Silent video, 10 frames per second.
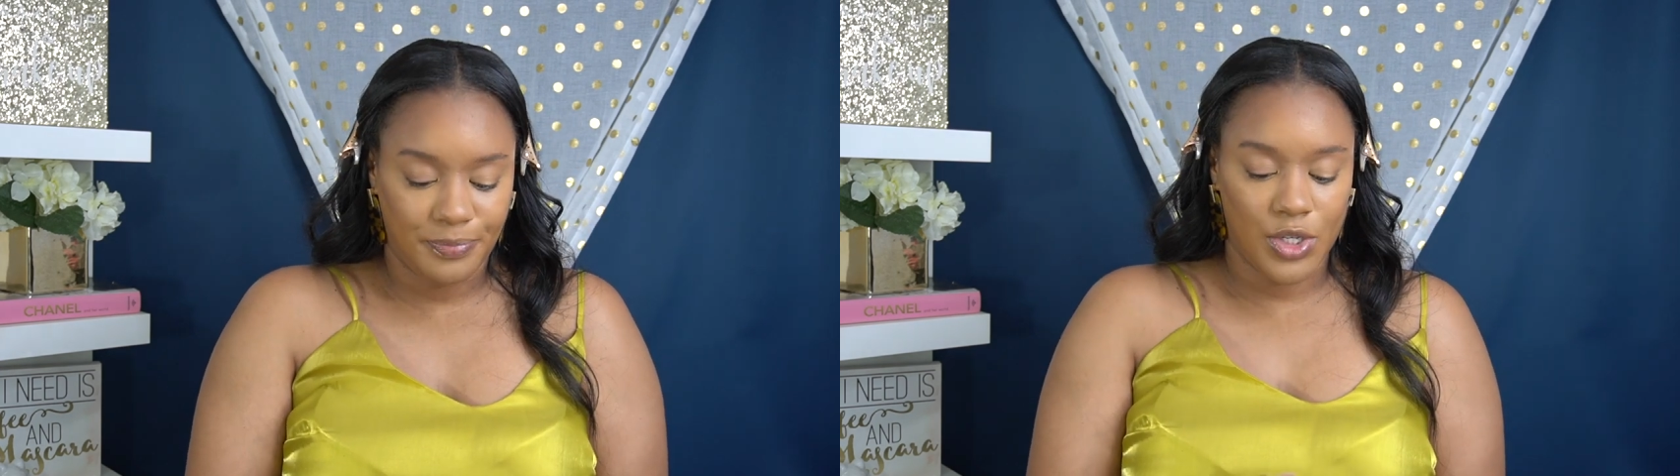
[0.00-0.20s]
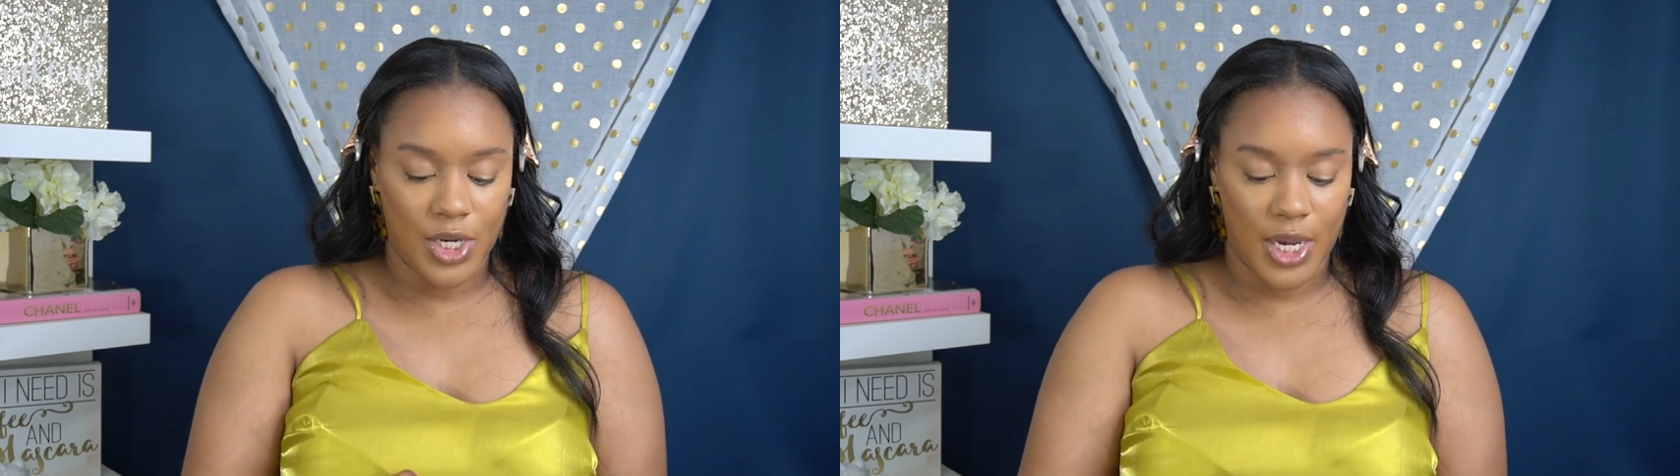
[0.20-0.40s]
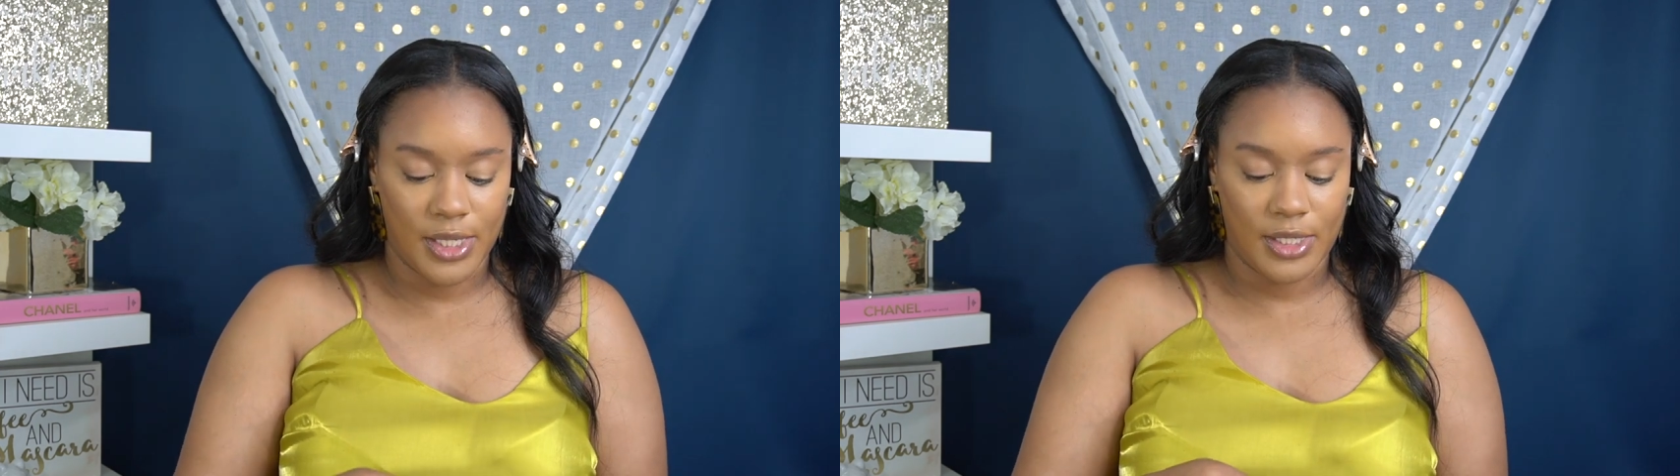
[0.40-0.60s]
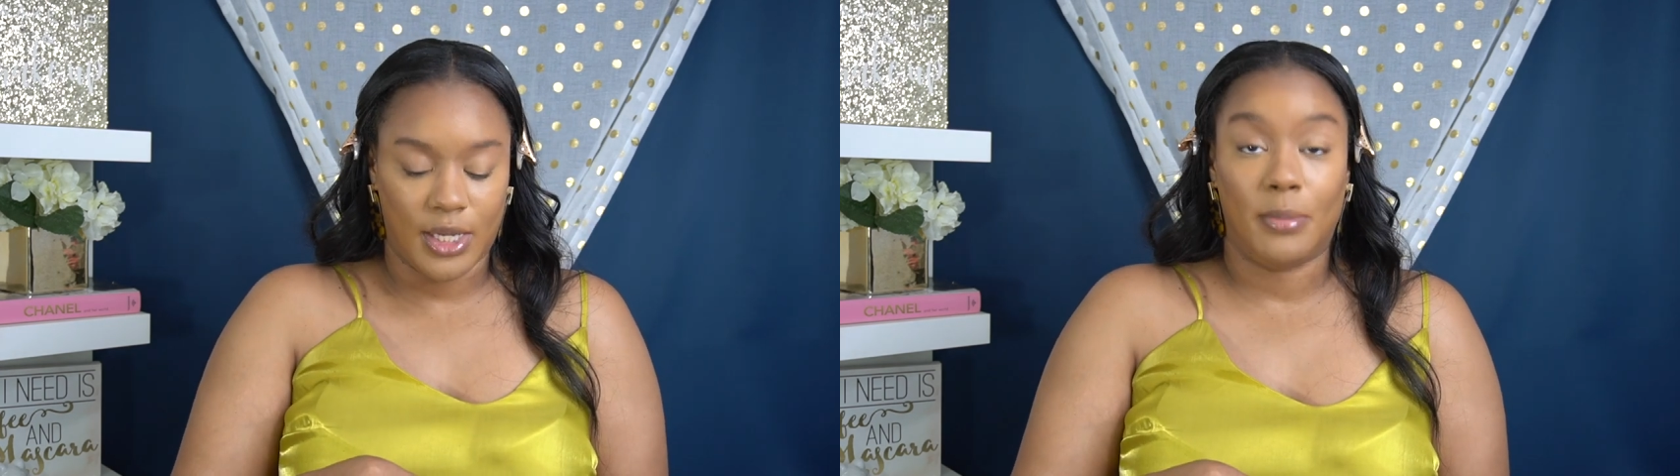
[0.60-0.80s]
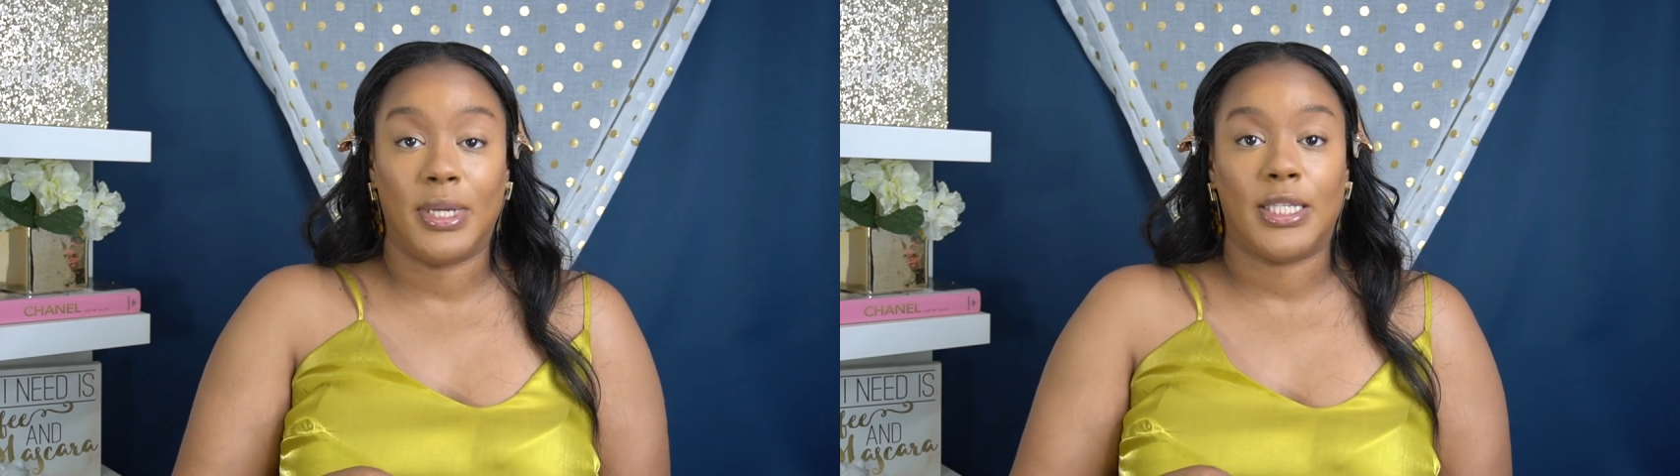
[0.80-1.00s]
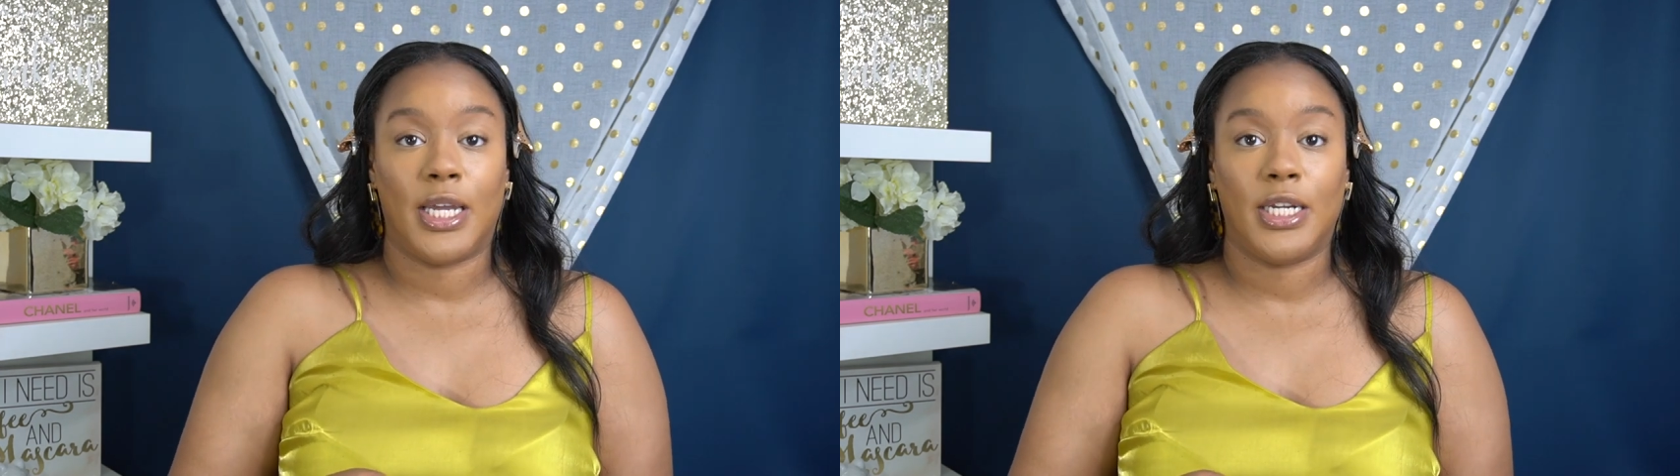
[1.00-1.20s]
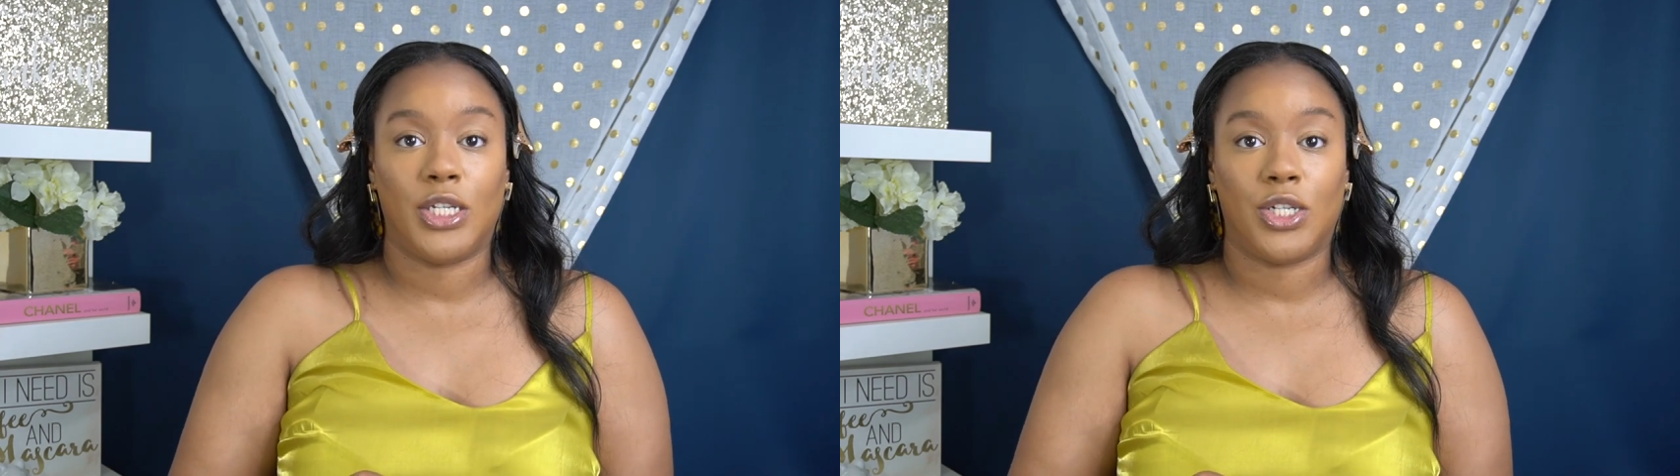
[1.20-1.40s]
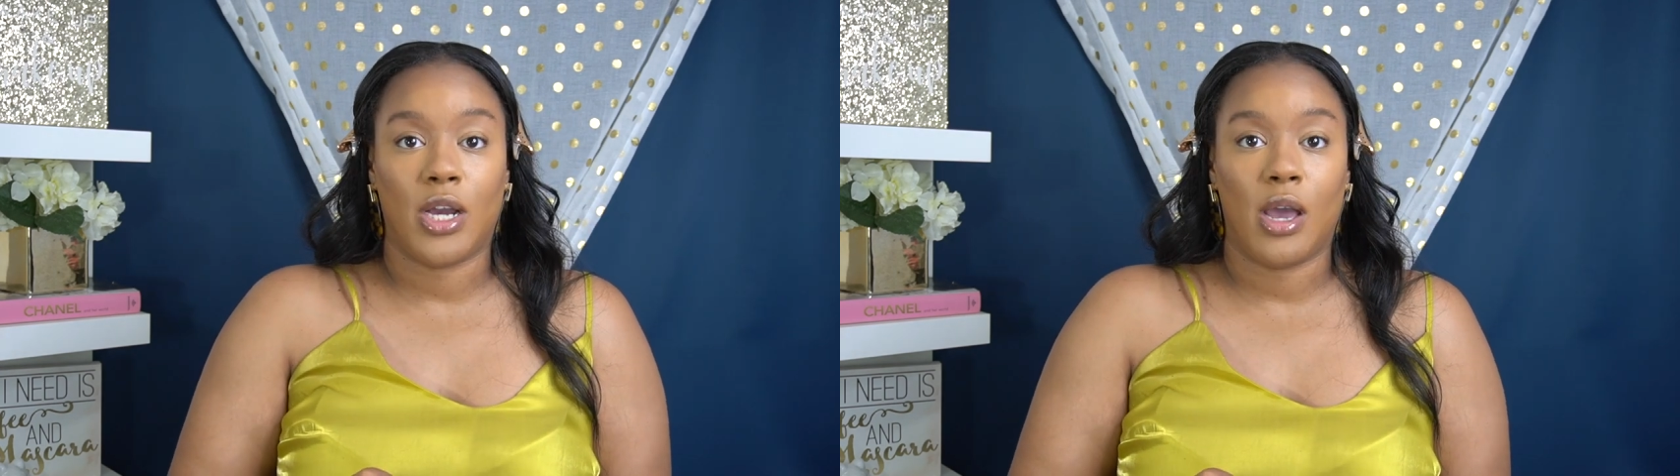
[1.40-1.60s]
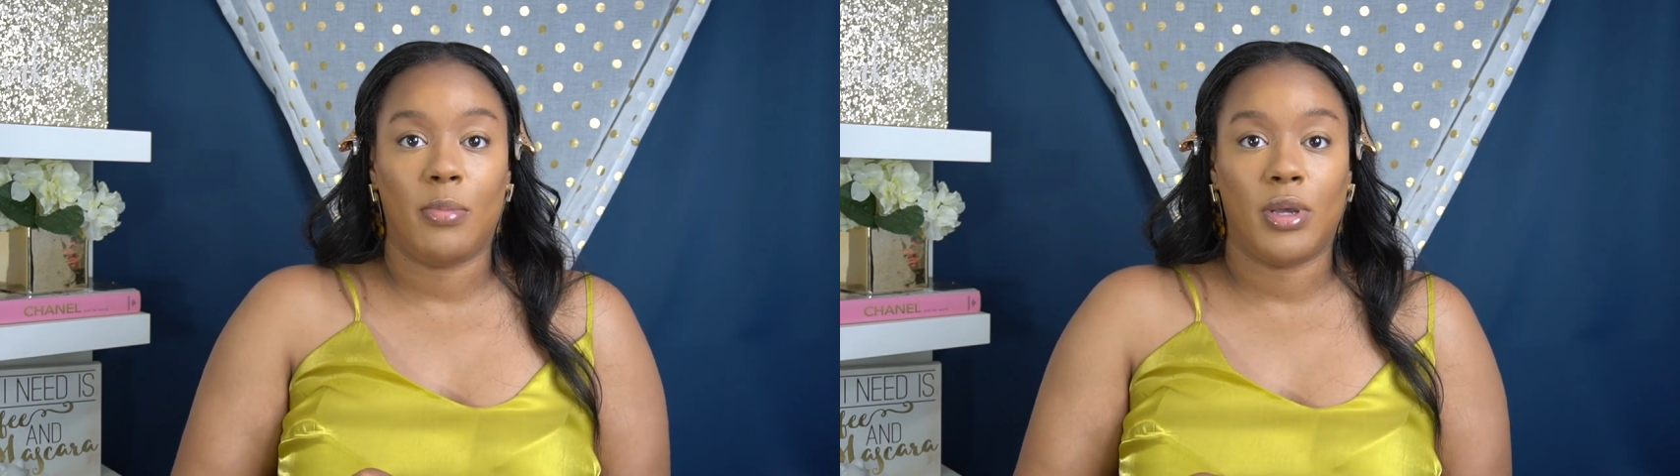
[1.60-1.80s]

shades that I'm excited to try,